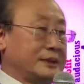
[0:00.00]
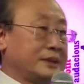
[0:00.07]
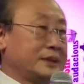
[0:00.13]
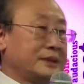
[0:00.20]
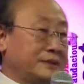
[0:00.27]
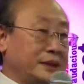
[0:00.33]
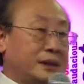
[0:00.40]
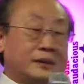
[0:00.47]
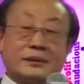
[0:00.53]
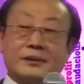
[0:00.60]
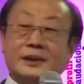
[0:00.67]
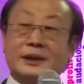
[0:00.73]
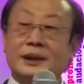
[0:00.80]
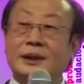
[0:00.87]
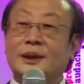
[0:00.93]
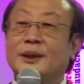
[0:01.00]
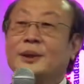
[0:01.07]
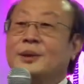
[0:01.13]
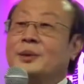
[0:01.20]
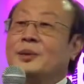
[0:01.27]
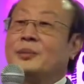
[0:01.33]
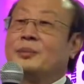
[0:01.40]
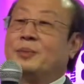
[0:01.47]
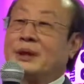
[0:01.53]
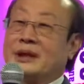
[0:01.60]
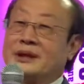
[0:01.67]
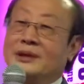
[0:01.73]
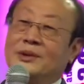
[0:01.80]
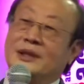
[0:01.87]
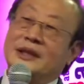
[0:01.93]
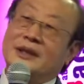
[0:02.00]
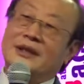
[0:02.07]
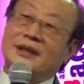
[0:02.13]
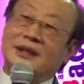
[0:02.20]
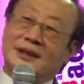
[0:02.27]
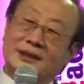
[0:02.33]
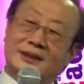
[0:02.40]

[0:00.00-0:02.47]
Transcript: which is fair. But look at the